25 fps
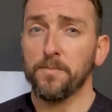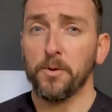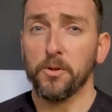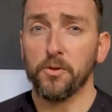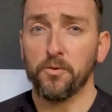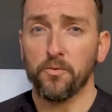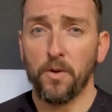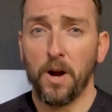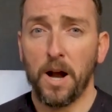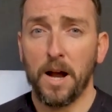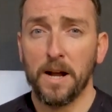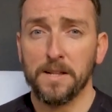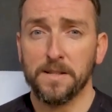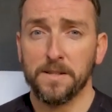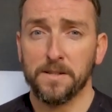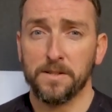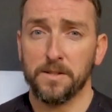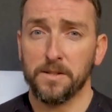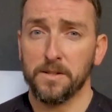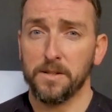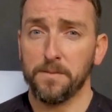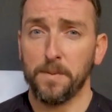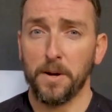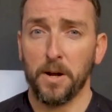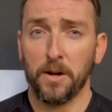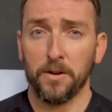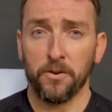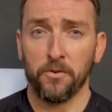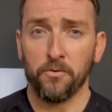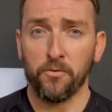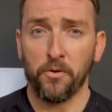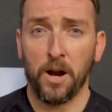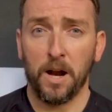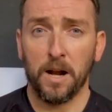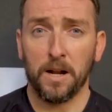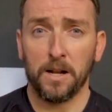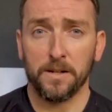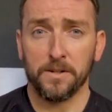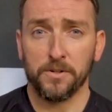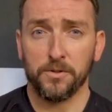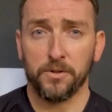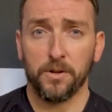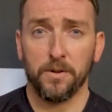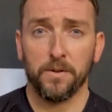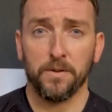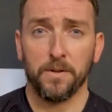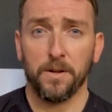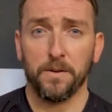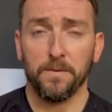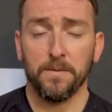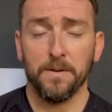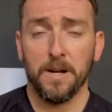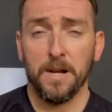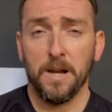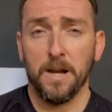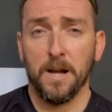much right to be on the trail as you do.